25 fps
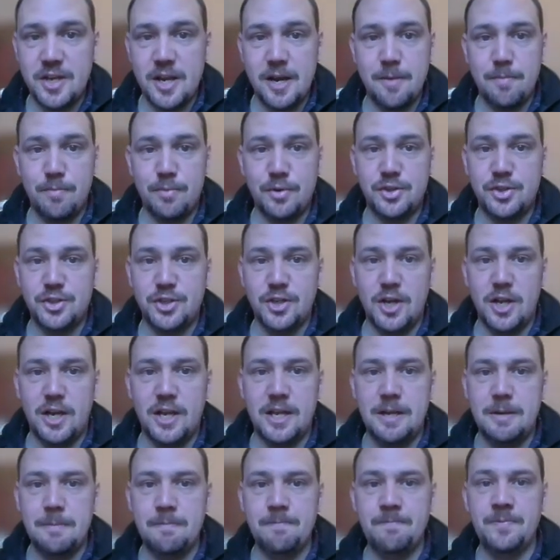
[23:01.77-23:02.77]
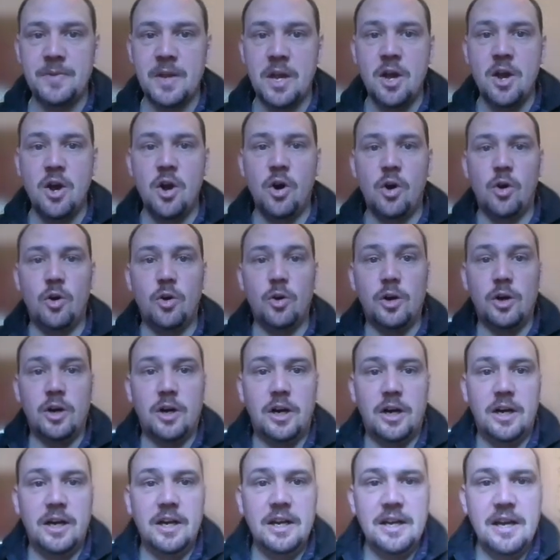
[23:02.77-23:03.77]
at Edinburgh Stirling?
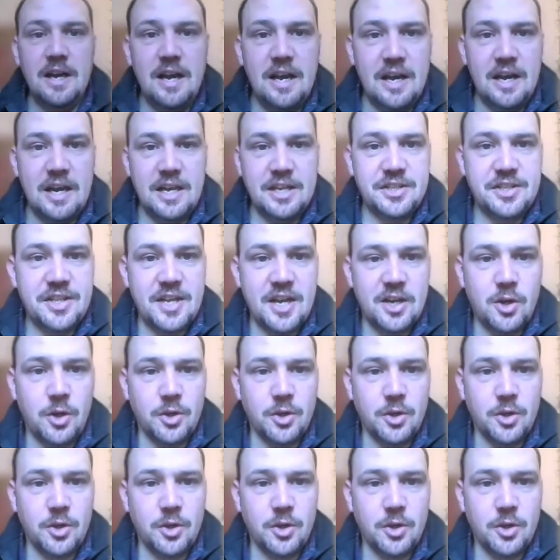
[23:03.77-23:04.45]
Or has their